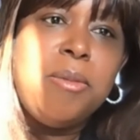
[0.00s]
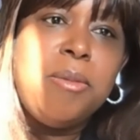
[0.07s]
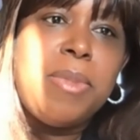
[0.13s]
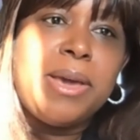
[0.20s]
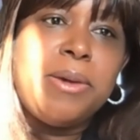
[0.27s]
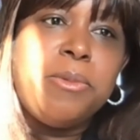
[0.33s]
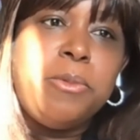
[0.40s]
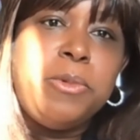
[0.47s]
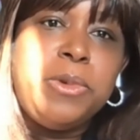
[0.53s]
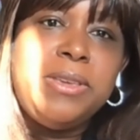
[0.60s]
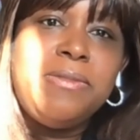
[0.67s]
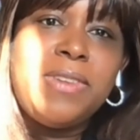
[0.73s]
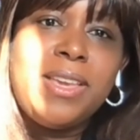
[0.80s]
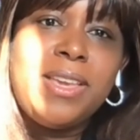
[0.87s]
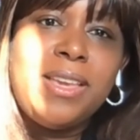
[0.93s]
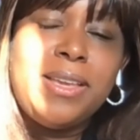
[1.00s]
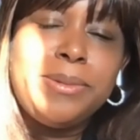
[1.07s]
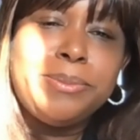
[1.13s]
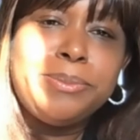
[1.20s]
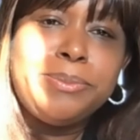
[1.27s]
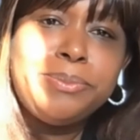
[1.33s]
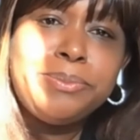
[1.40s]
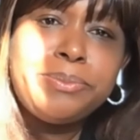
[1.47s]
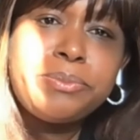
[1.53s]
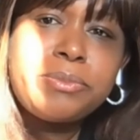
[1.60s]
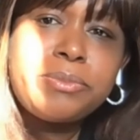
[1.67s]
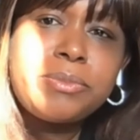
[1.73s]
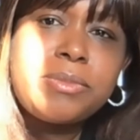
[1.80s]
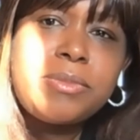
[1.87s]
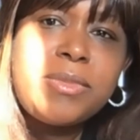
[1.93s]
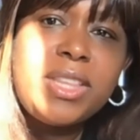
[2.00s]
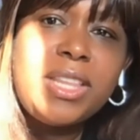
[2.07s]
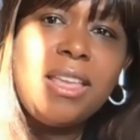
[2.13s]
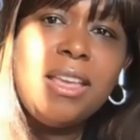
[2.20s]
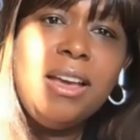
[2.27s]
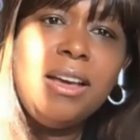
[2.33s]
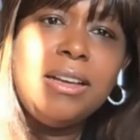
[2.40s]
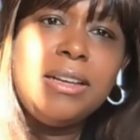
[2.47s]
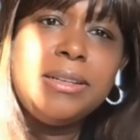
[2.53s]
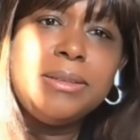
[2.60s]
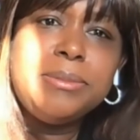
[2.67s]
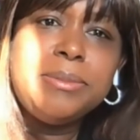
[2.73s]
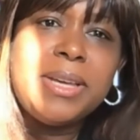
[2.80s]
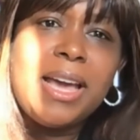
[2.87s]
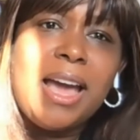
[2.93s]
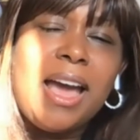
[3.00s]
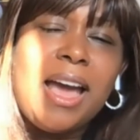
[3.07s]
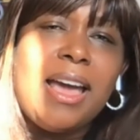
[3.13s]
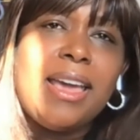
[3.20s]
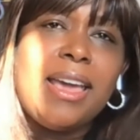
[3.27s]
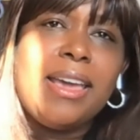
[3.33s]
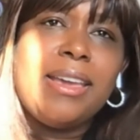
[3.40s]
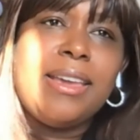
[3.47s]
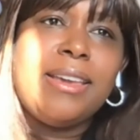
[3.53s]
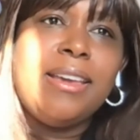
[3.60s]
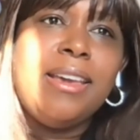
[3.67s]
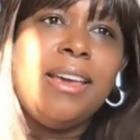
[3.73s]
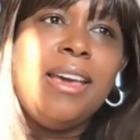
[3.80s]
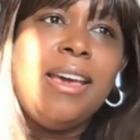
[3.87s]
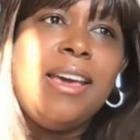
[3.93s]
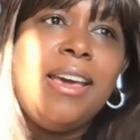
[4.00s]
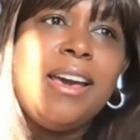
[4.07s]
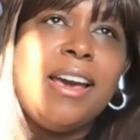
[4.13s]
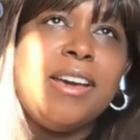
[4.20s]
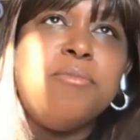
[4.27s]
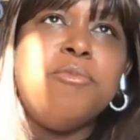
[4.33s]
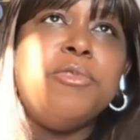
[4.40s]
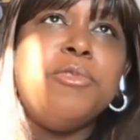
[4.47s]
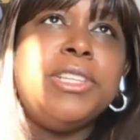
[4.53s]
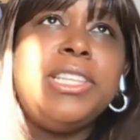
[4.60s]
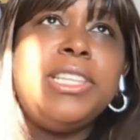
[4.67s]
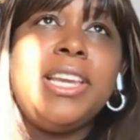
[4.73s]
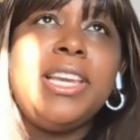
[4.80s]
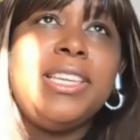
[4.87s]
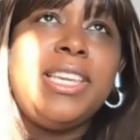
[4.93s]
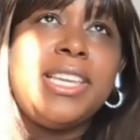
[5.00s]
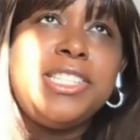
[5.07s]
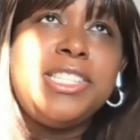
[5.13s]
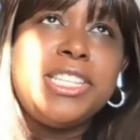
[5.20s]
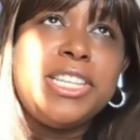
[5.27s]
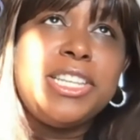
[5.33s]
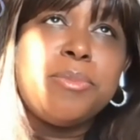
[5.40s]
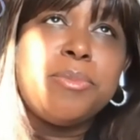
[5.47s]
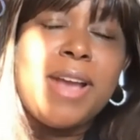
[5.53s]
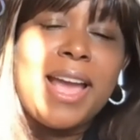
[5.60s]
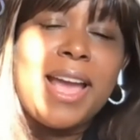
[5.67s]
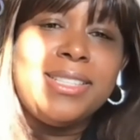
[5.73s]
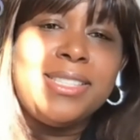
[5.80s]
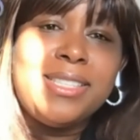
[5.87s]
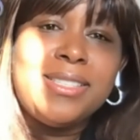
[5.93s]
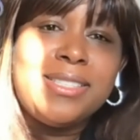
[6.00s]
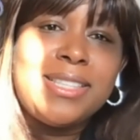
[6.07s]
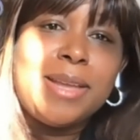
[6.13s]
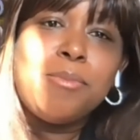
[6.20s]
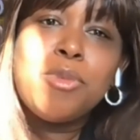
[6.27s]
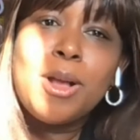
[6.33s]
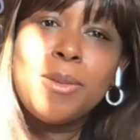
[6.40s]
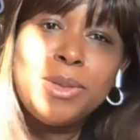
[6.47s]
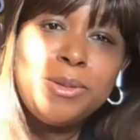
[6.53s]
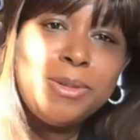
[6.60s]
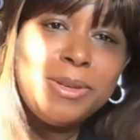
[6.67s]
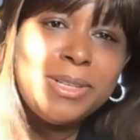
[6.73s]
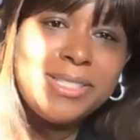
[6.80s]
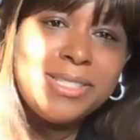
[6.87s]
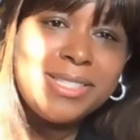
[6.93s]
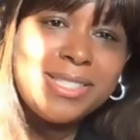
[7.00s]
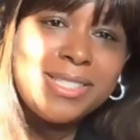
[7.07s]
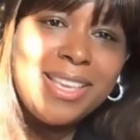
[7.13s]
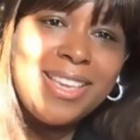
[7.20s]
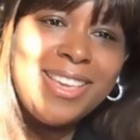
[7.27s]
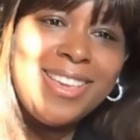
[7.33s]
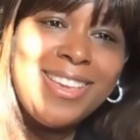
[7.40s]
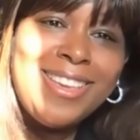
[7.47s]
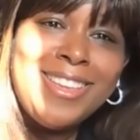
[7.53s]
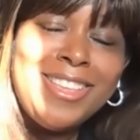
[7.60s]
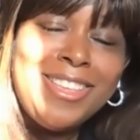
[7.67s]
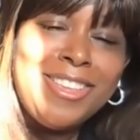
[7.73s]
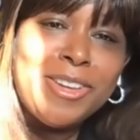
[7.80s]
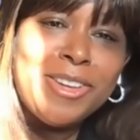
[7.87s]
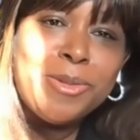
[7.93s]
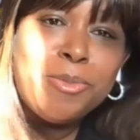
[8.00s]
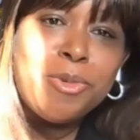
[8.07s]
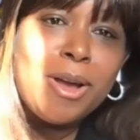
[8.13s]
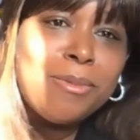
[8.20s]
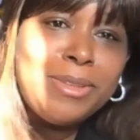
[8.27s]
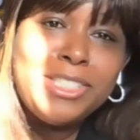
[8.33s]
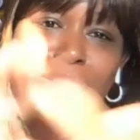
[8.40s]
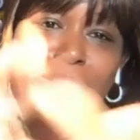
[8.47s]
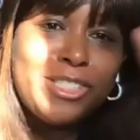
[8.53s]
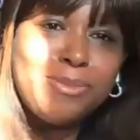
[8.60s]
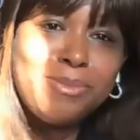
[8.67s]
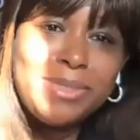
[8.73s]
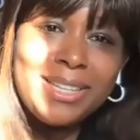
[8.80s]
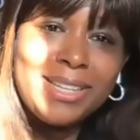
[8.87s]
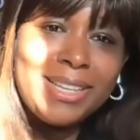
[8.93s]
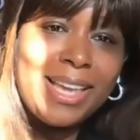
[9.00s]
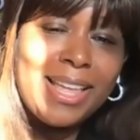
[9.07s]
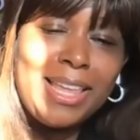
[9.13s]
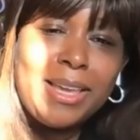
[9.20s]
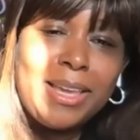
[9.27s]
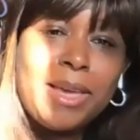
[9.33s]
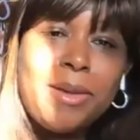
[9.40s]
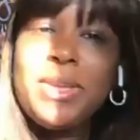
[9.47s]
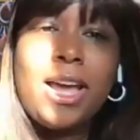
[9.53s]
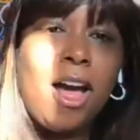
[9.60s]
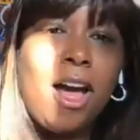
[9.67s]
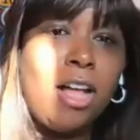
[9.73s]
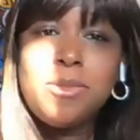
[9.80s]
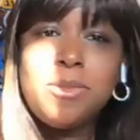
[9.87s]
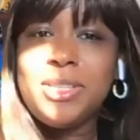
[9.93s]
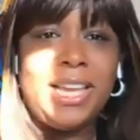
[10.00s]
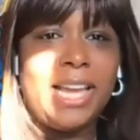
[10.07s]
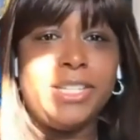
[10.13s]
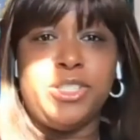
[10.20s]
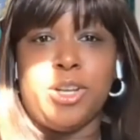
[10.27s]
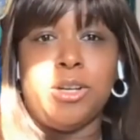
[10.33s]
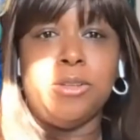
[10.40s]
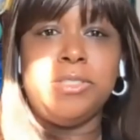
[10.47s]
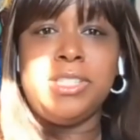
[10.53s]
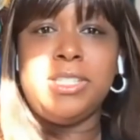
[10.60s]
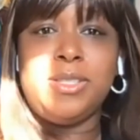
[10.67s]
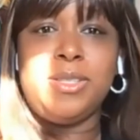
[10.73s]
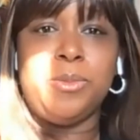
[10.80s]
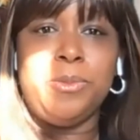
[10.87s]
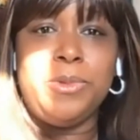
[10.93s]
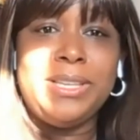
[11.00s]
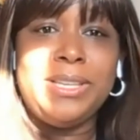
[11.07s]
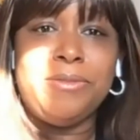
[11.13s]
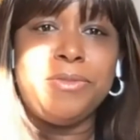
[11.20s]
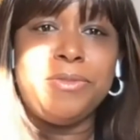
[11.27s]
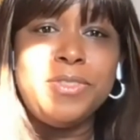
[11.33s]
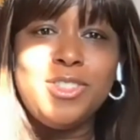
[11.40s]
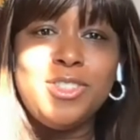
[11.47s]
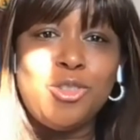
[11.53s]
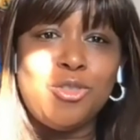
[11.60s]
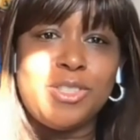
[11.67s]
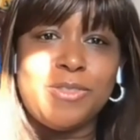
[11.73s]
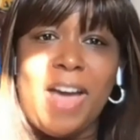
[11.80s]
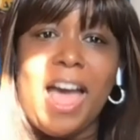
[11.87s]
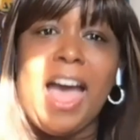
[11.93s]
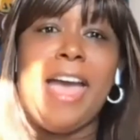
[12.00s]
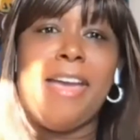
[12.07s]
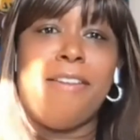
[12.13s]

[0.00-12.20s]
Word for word: by weaving, um, I am really engaging in a practice that probably was, you know, probably shouldn't be engaged. Like, I mean, ultimately, I don't need to weave to survive.